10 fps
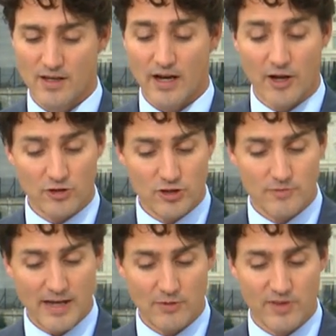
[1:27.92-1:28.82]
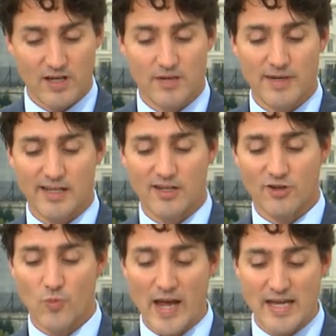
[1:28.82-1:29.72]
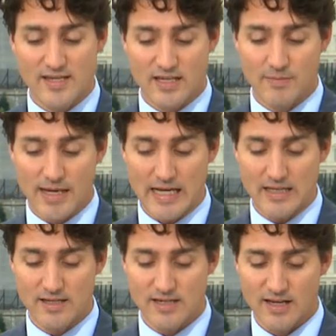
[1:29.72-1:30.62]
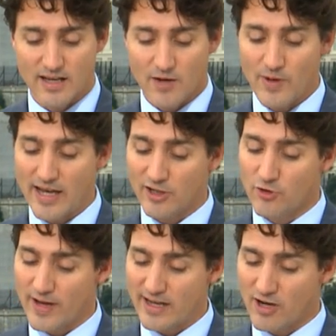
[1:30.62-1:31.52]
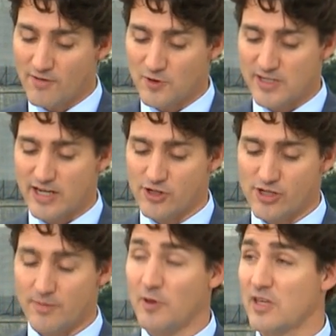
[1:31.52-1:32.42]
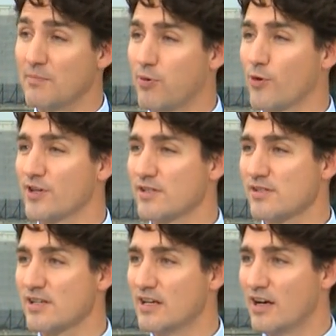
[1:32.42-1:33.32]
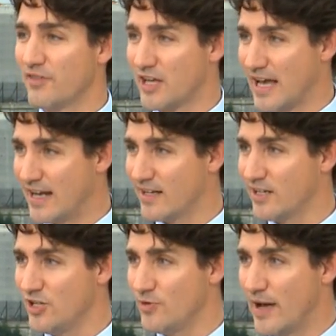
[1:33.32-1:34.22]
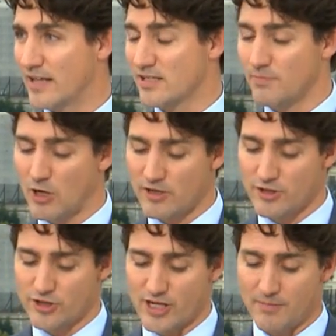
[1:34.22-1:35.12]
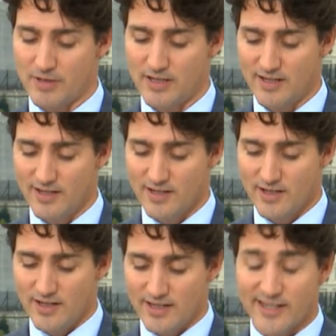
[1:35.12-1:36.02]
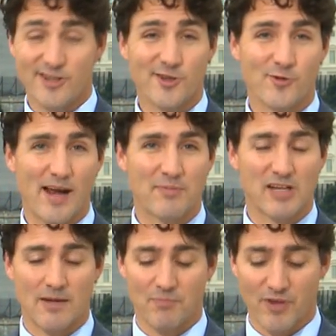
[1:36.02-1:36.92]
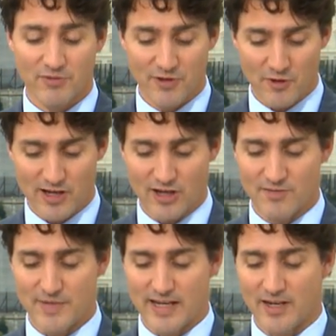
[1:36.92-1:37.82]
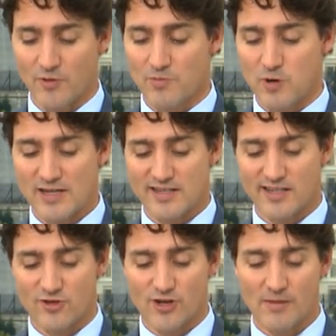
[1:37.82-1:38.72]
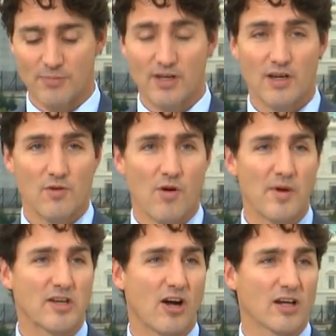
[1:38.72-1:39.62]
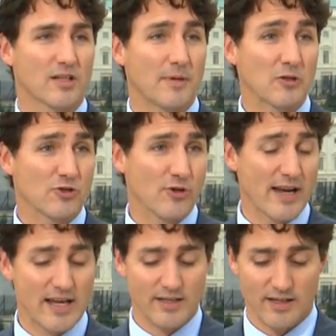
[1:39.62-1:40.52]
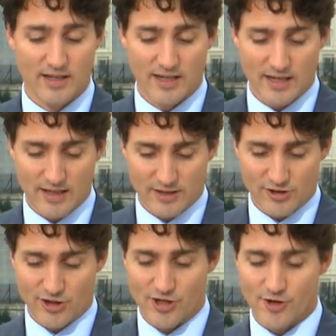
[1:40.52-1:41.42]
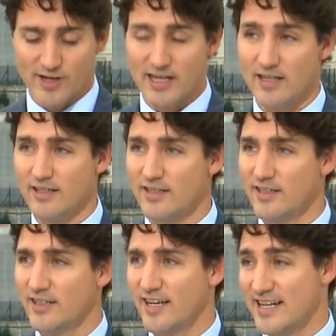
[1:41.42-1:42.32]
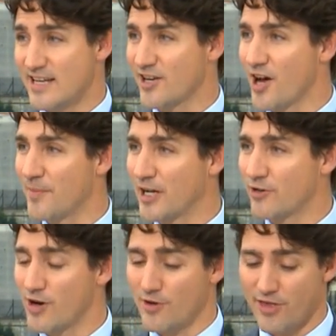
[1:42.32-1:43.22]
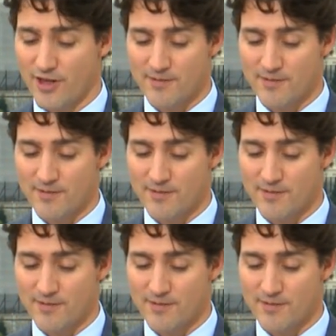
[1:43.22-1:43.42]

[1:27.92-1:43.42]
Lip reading: I also met with the Committee on Ways and Means, and we had a great conversation about the importance of the Canada-US partnership. And I just wrapped up a very good meeting with President Trump, where we talked about trade, security, and economic growth.